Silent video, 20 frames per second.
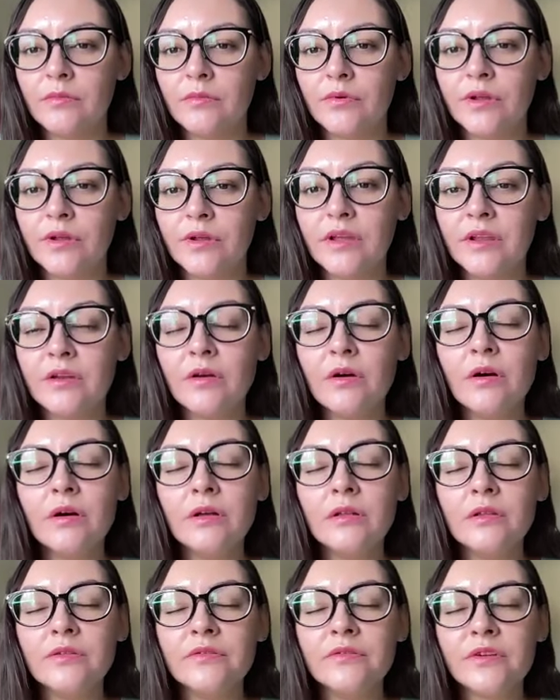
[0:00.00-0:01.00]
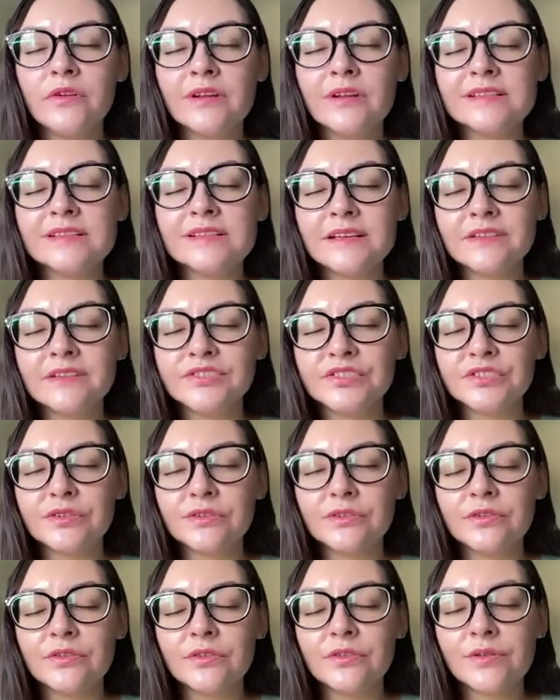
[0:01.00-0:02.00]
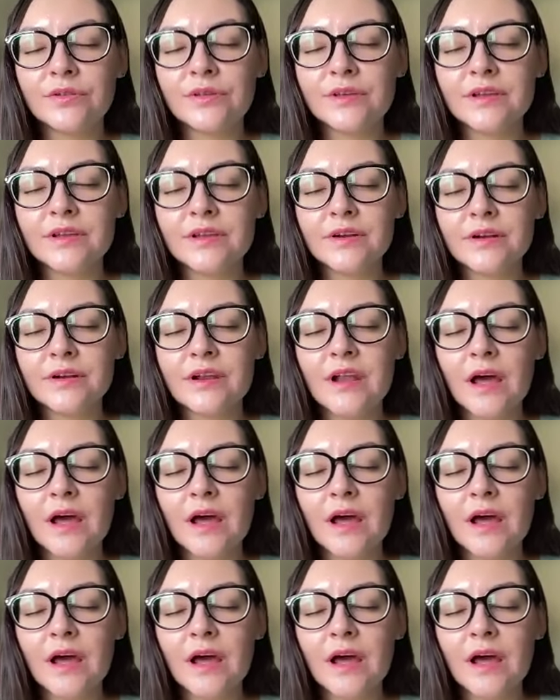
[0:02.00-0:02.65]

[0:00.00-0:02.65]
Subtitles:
Bringing all of your attention to the here and